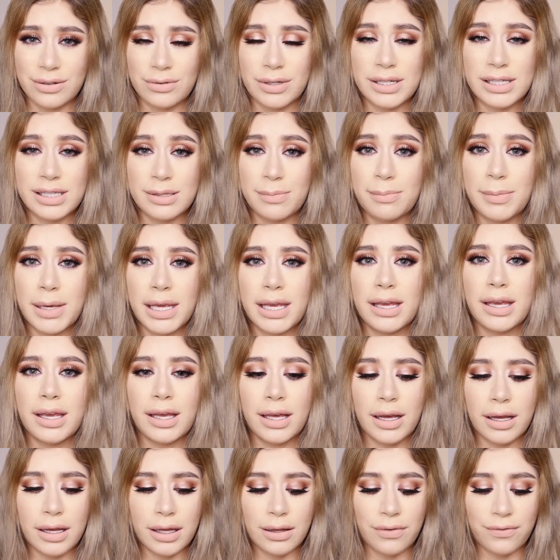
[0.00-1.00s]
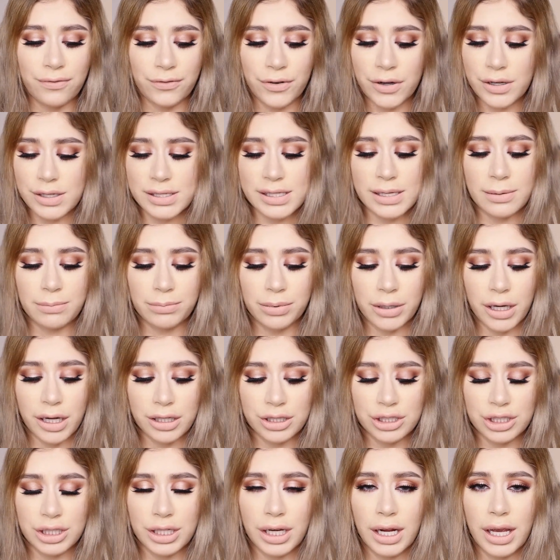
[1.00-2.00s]
so it's me first
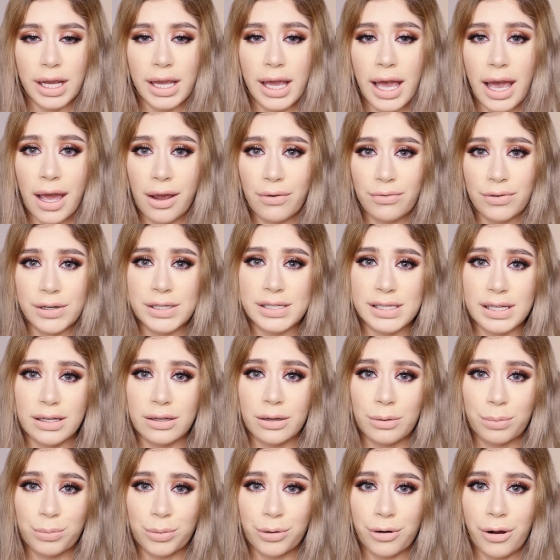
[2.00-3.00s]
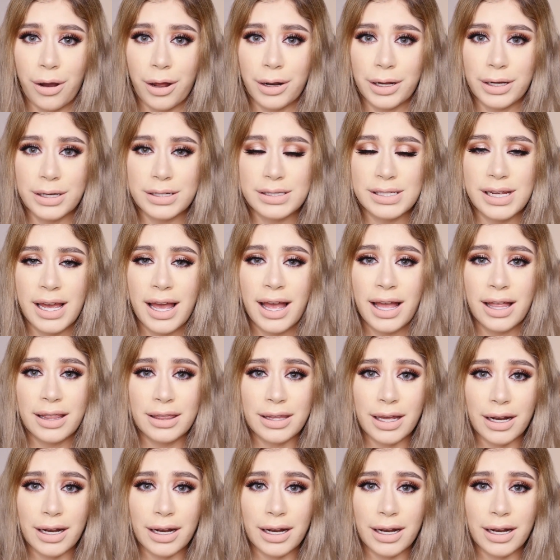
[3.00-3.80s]
impressioning every single product